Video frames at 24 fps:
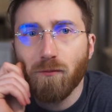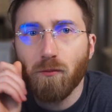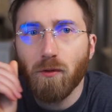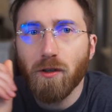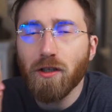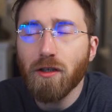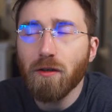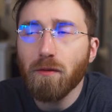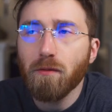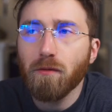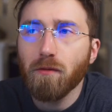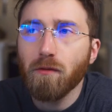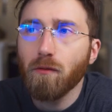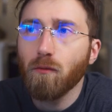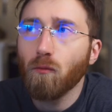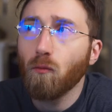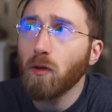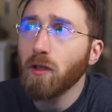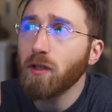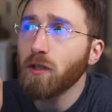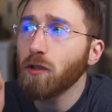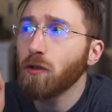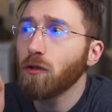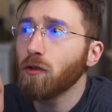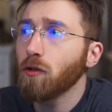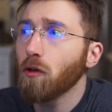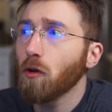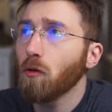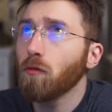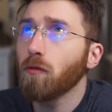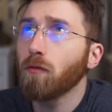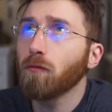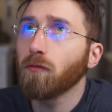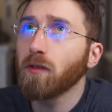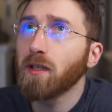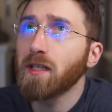once you
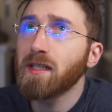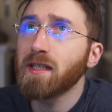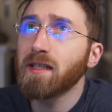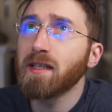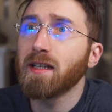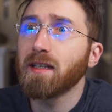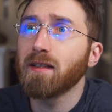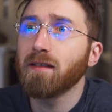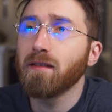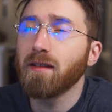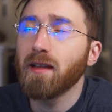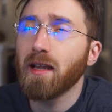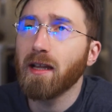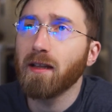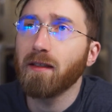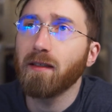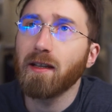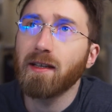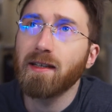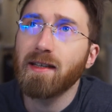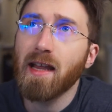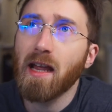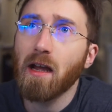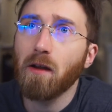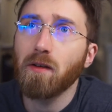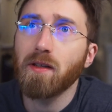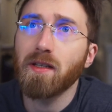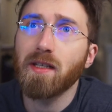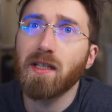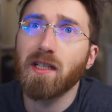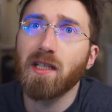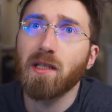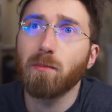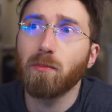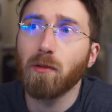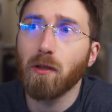know the reason that the town
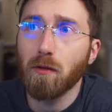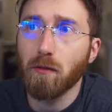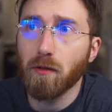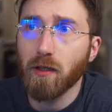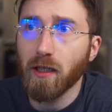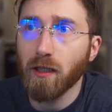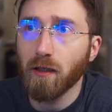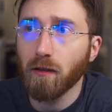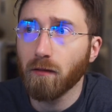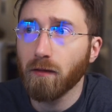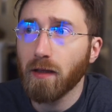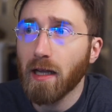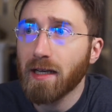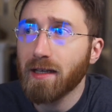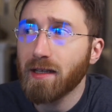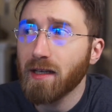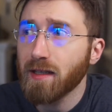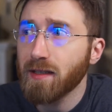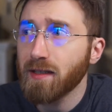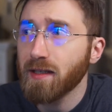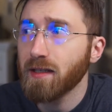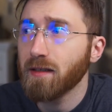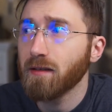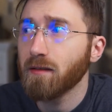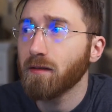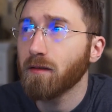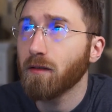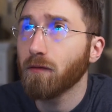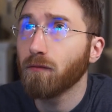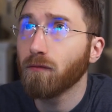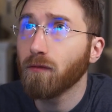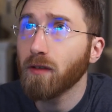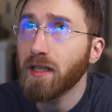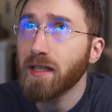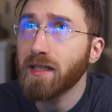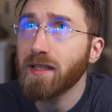is exploding, the
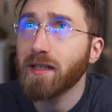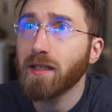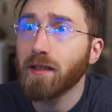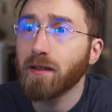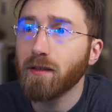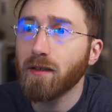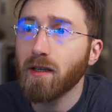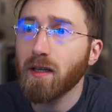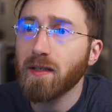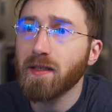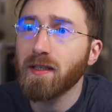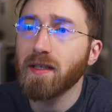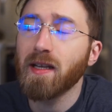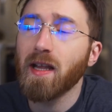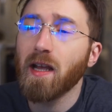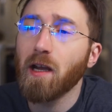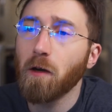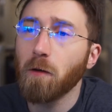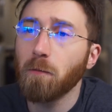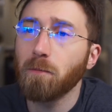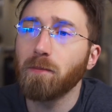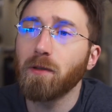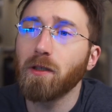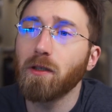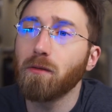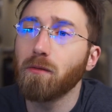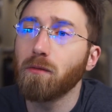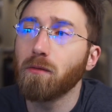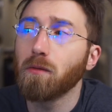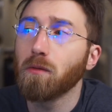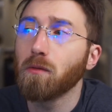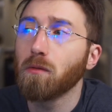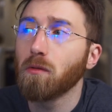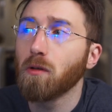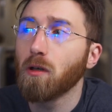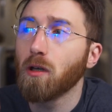reason doesn't help
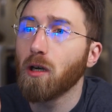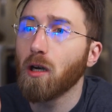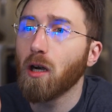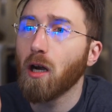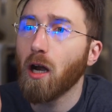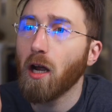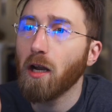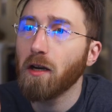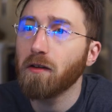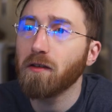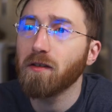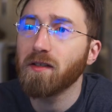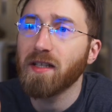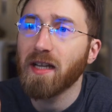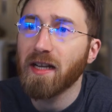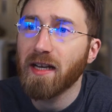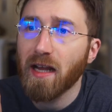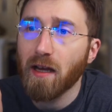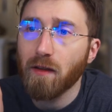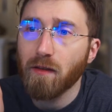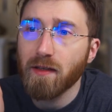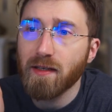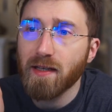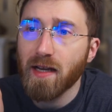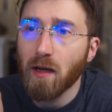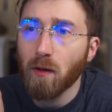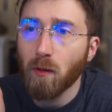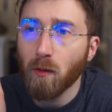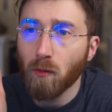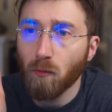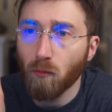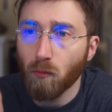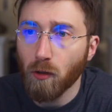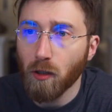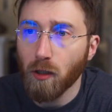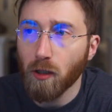you understand how the town
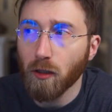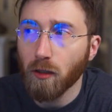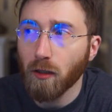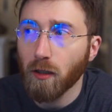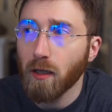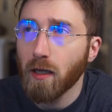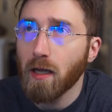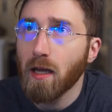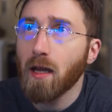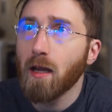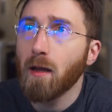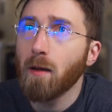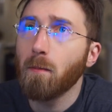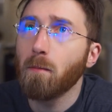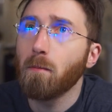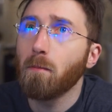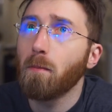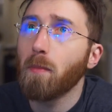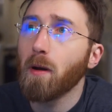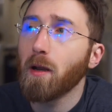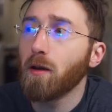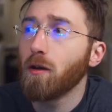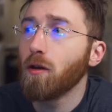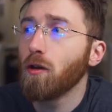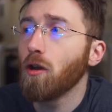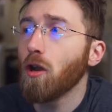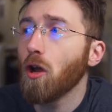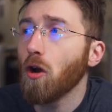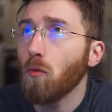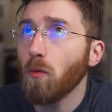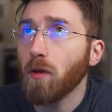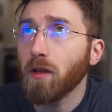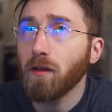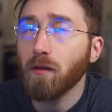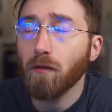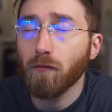would work. But
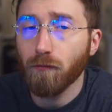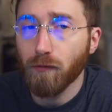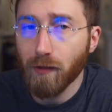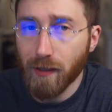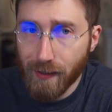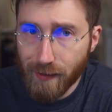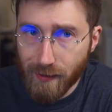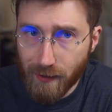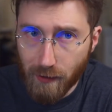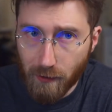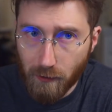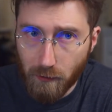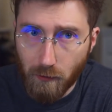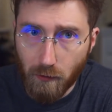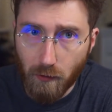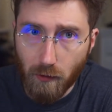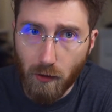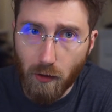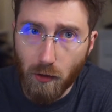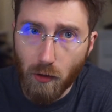knowing the reason